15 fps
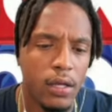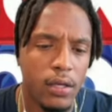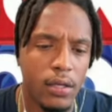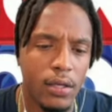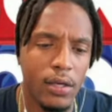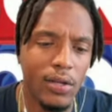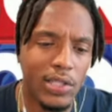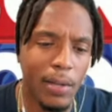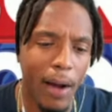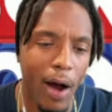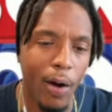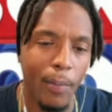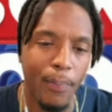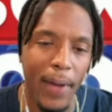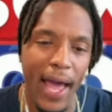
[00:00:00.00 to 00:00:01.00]
You talking
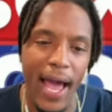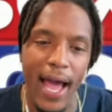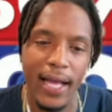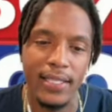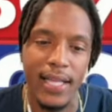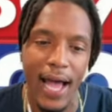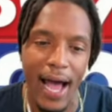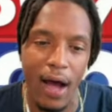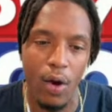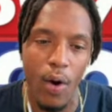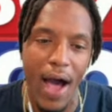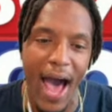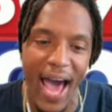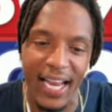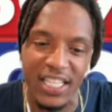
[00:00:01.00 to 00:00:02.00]
about passed out.
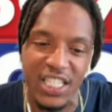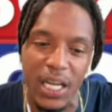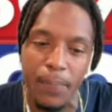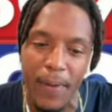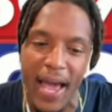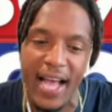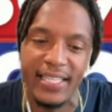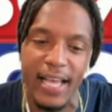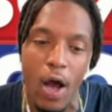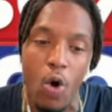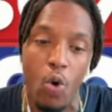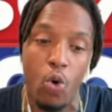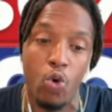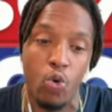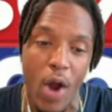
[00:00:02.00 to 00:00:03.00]
How did she pass out
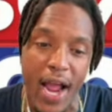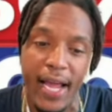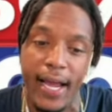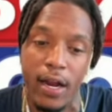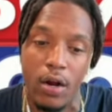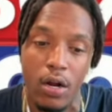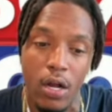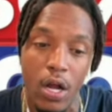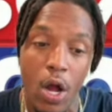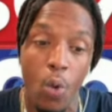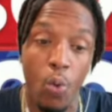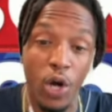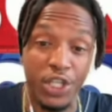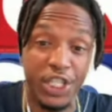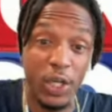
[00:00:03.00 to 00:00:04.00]
right here?
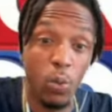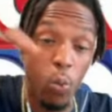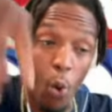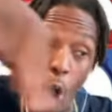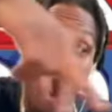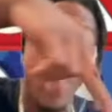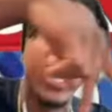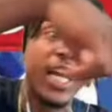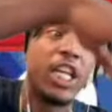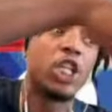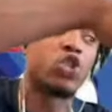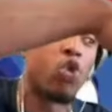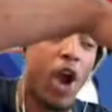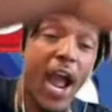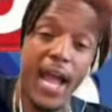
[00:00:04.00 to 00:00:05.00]
Was she walking the
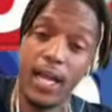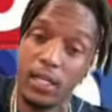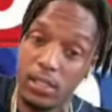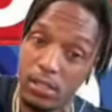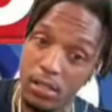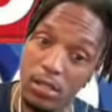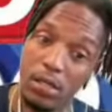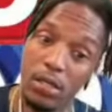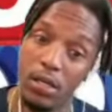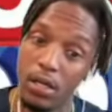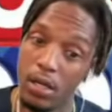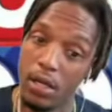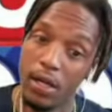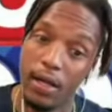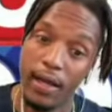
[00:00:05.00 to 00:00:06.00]
tracks?
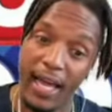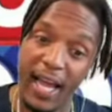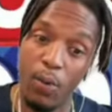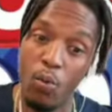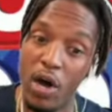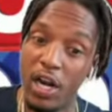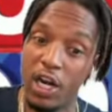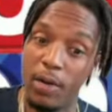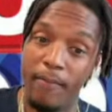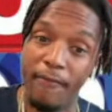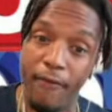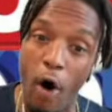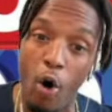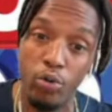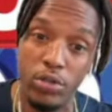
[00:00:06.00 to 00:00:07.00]
And one of them
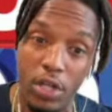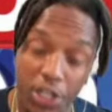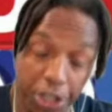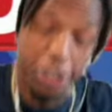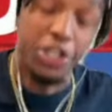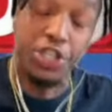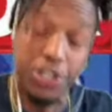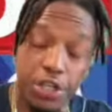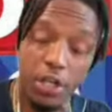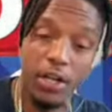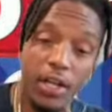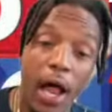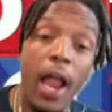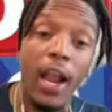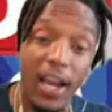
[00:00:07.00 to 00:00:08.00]
bolts
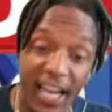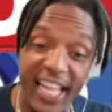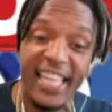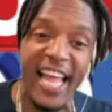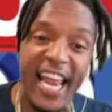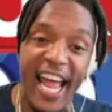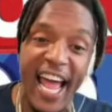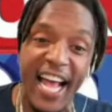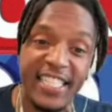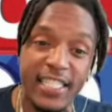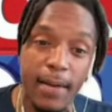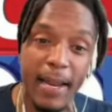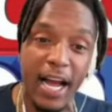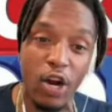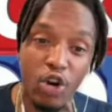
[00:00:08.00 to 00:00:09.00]
lit that ass
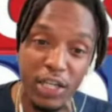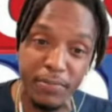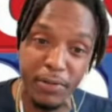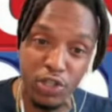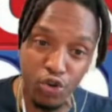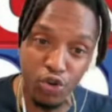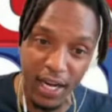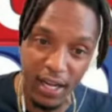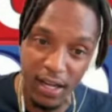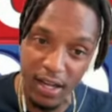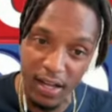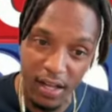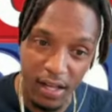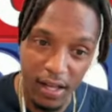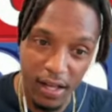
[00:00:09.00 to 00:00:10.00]
up like a Christmas tree?
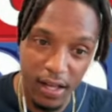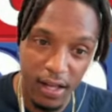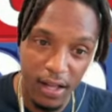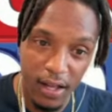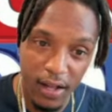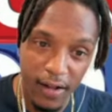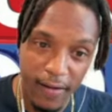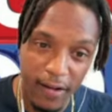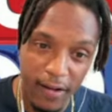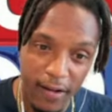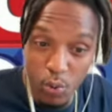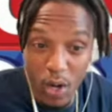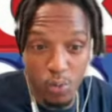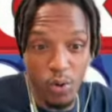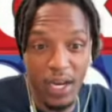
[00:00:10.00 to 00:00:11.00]
Because
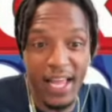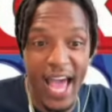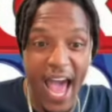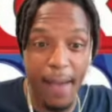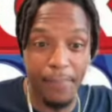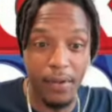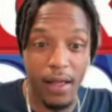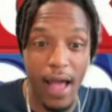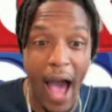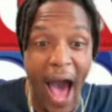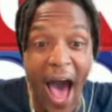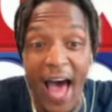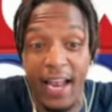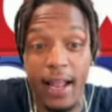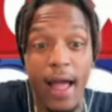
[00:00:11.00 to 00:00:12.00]
what really happened?
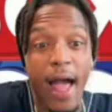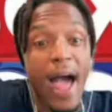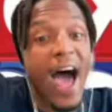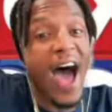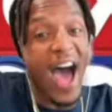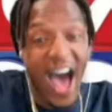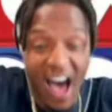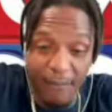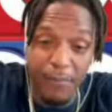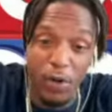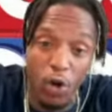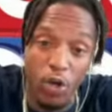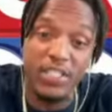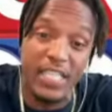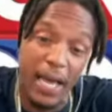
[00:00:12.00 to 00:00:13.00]
I, I've been
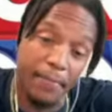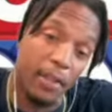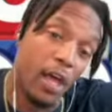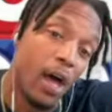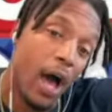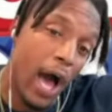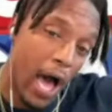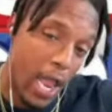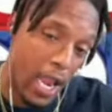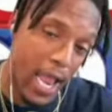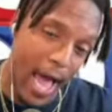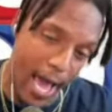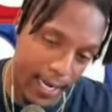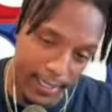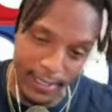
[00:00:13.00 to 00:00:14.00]
on SEPTA a
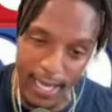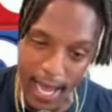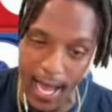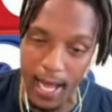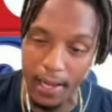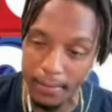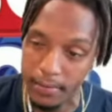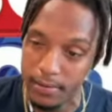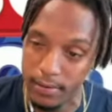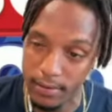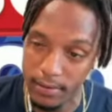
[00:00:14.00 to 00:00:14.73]
lot of times.